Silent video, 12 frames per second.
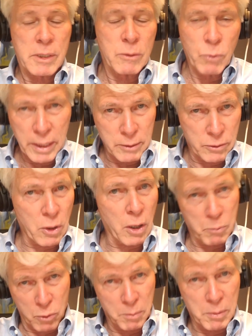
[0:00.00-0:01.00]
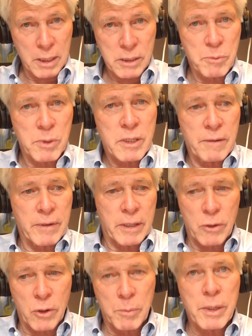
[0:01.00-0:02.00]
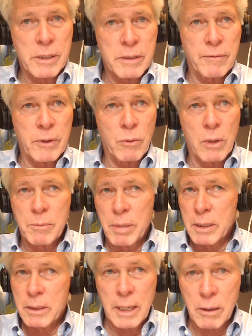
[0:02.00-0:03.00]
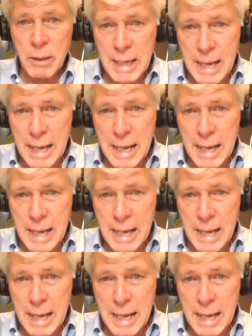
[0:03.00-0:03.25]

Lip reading: And we can talk more about specific therapies if you want, but they're